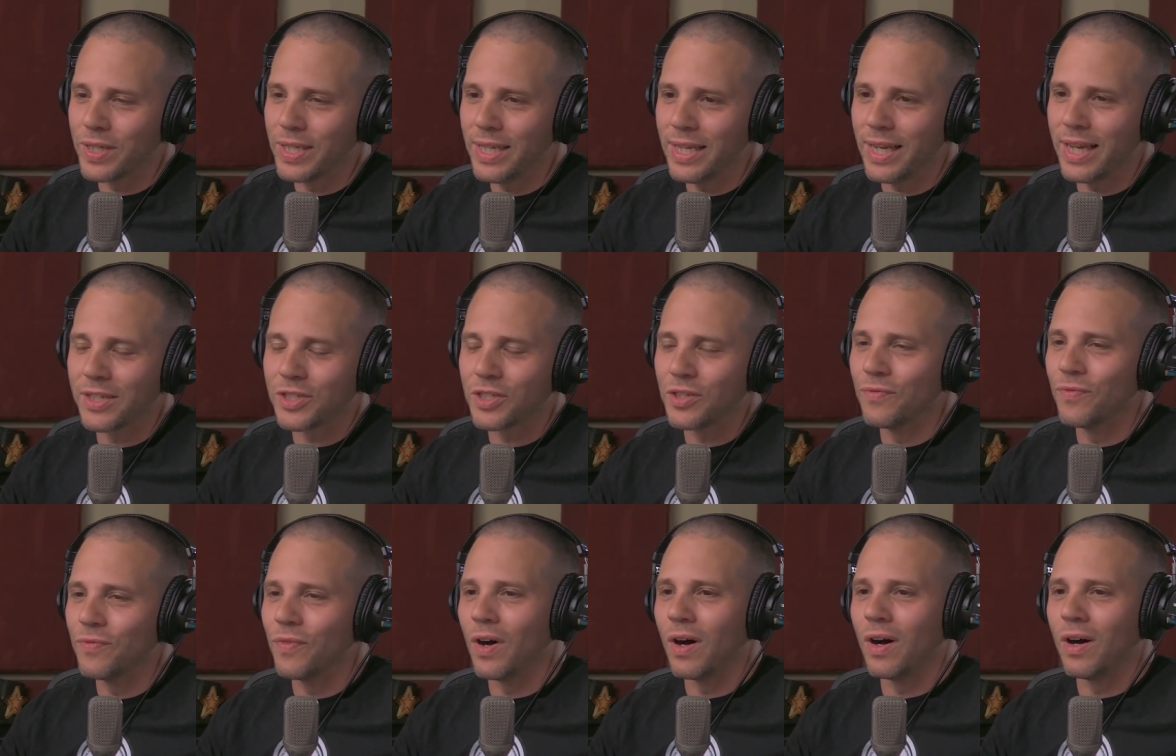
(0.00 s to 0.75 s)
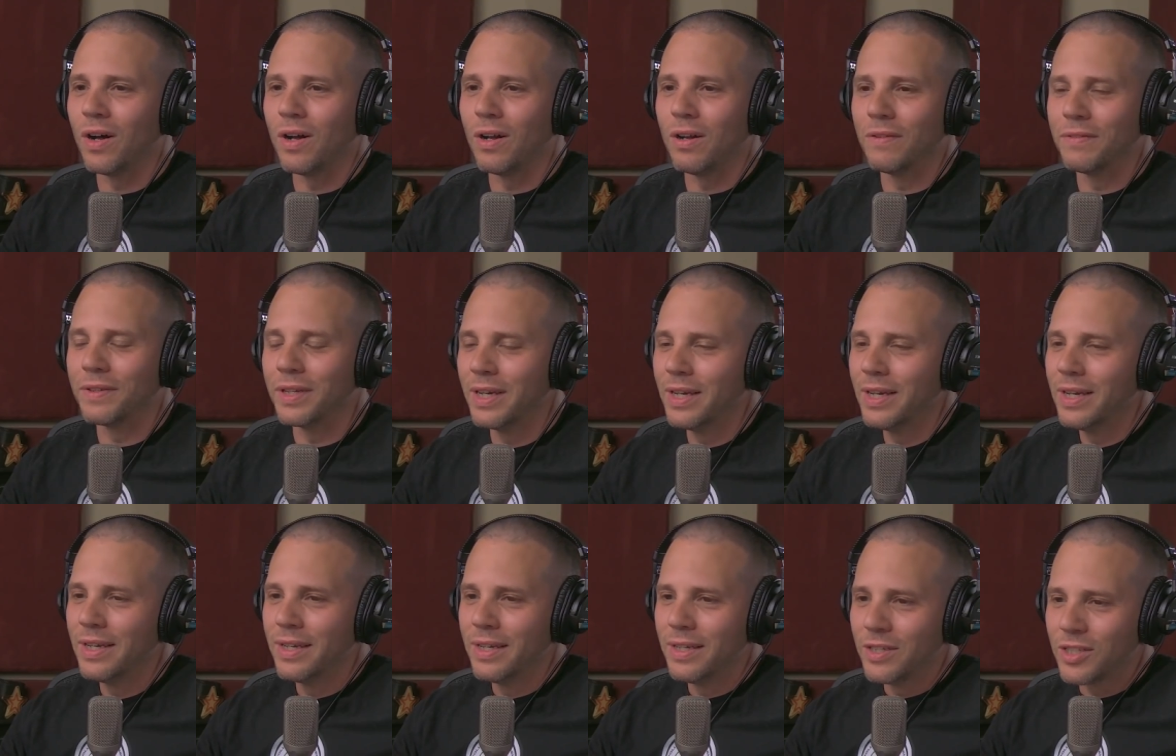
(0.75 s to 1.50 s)
T gets involved,
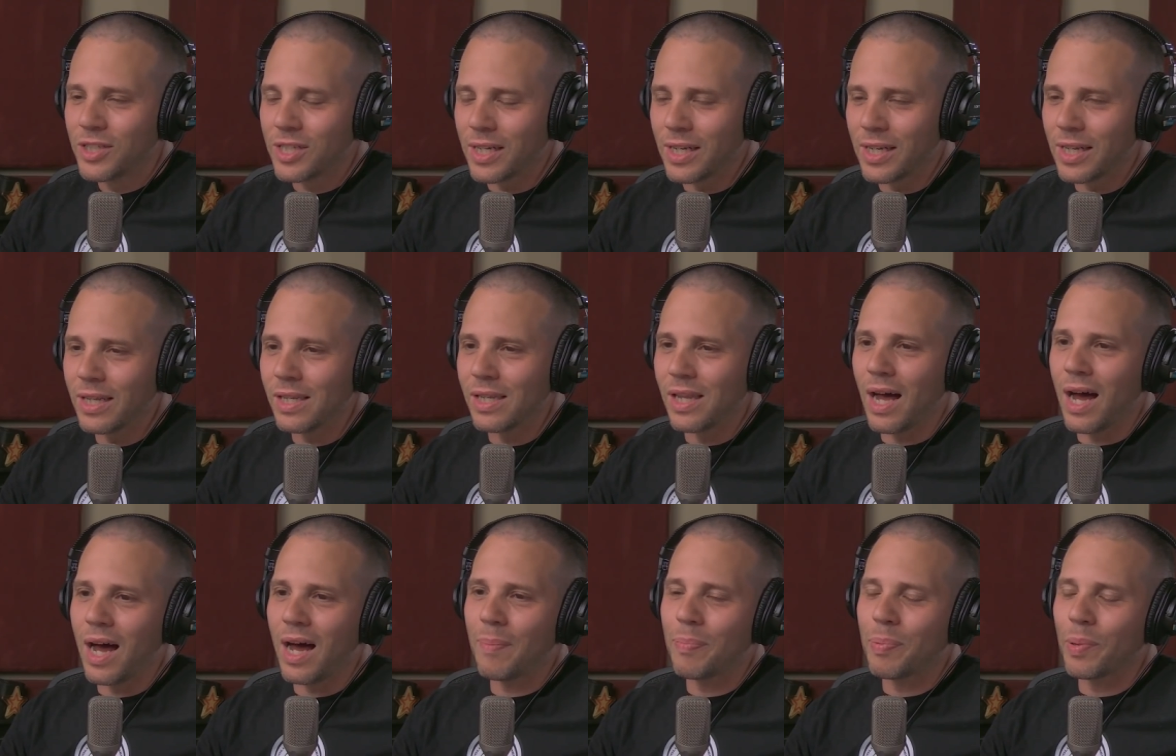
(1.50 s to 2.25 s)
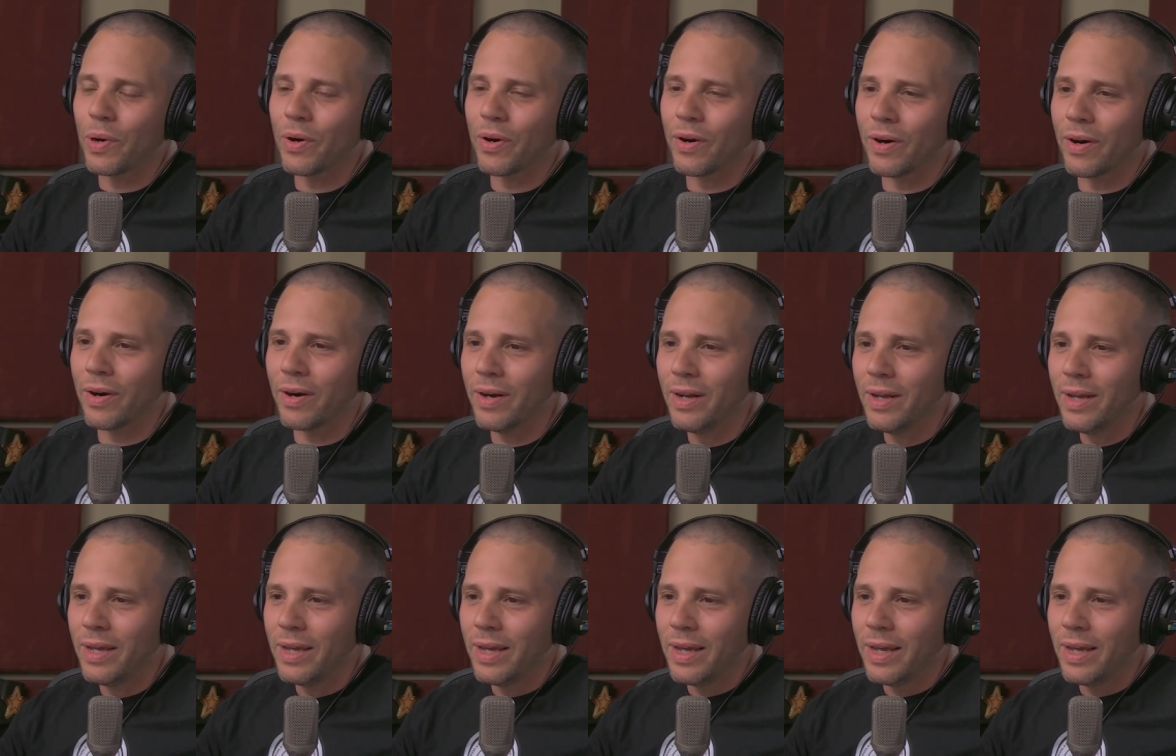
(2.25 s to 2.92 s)
Cyndi Lauper,